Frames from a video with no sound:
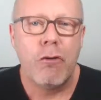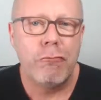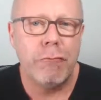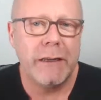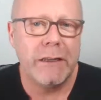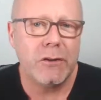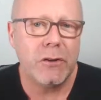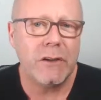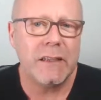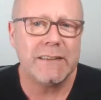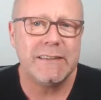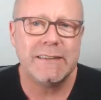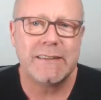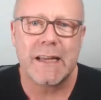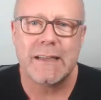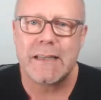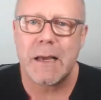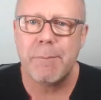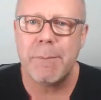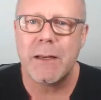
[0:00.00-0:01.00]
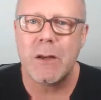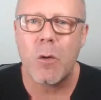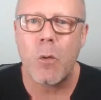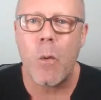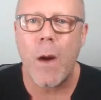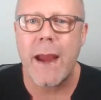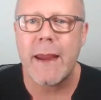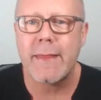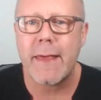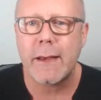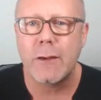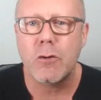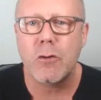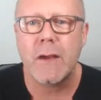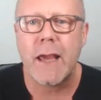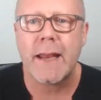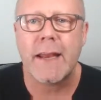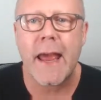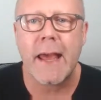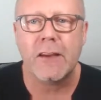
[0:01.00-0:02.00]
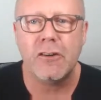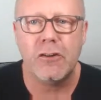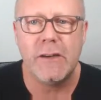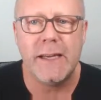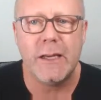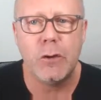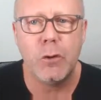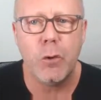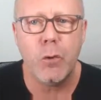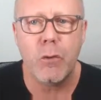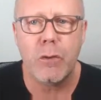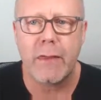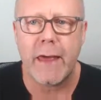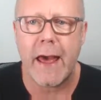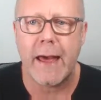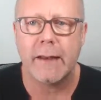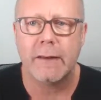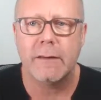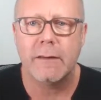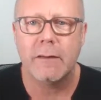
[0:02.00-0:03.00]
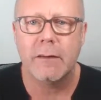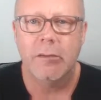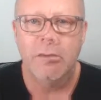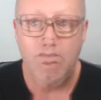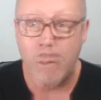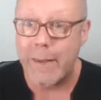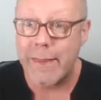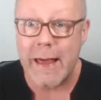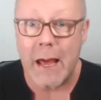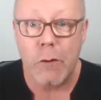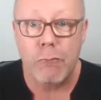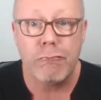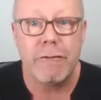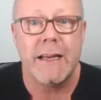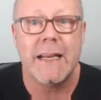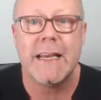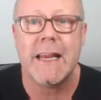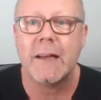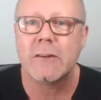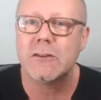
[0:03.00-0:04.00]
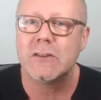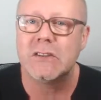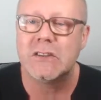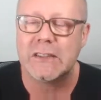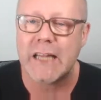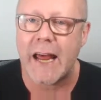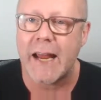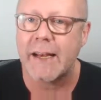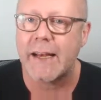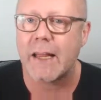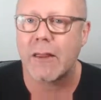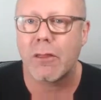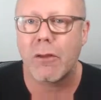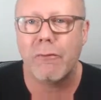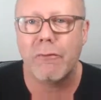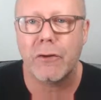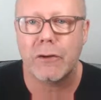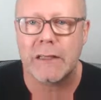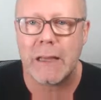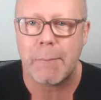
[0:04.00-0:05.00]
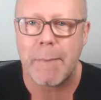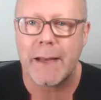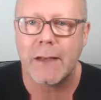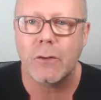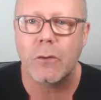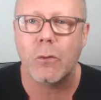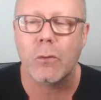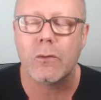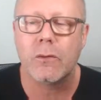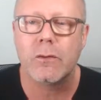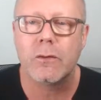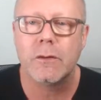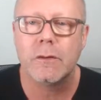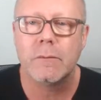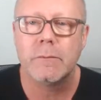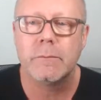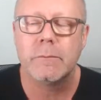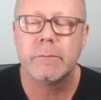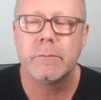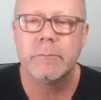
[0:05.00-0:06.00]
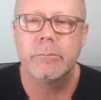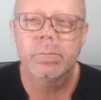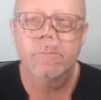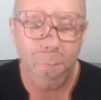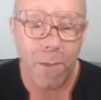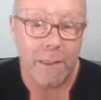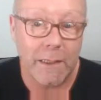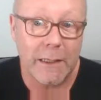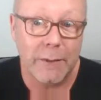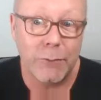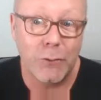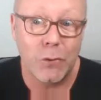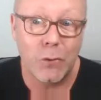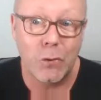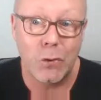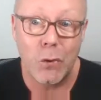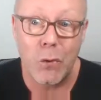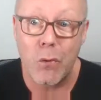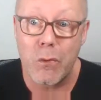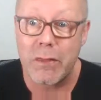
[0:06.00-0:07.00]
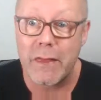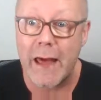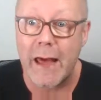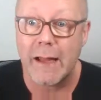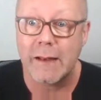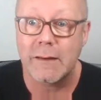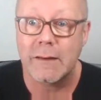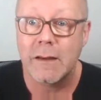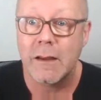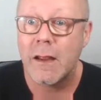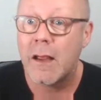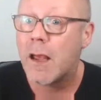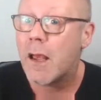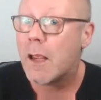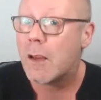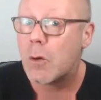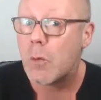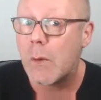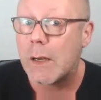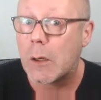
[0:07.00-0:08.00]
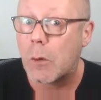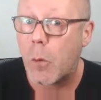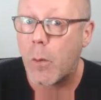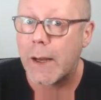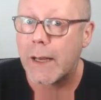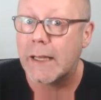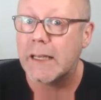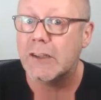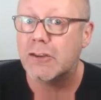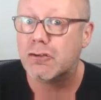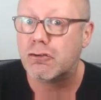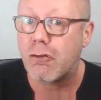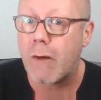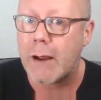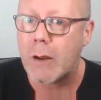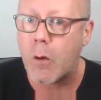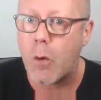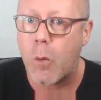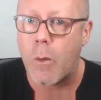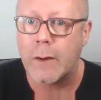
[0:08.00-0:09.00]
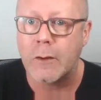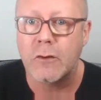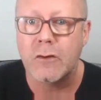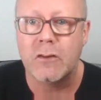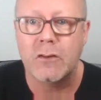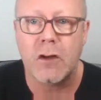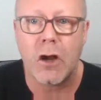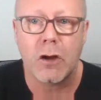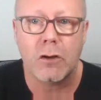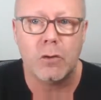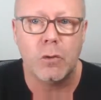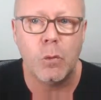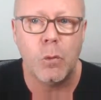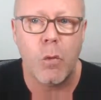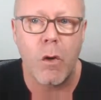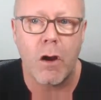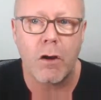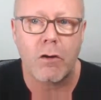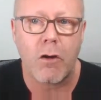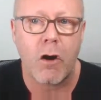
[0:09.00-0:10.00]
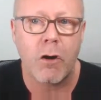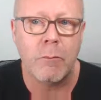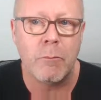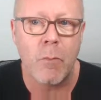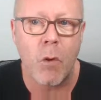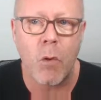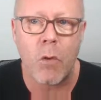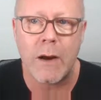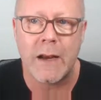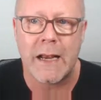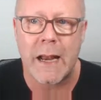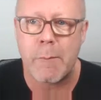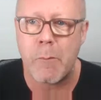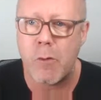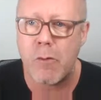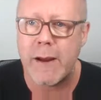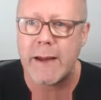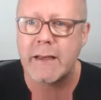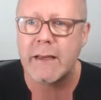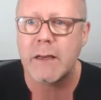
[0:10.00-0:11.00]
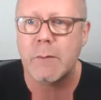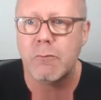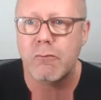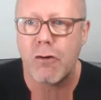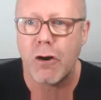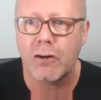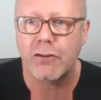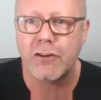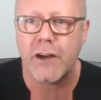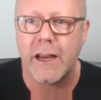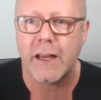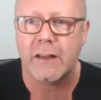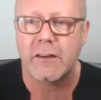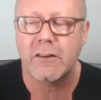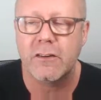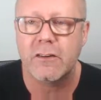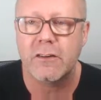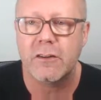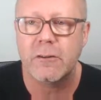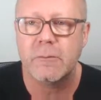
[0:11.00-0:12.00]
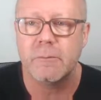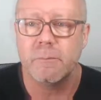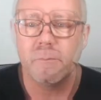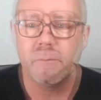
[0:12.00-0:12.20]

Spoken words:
Reason is set up in a way that you can actually do that without really understanding the fundamentals. But if you do that, you will quickly struggle when you start to work on more elaborated projects.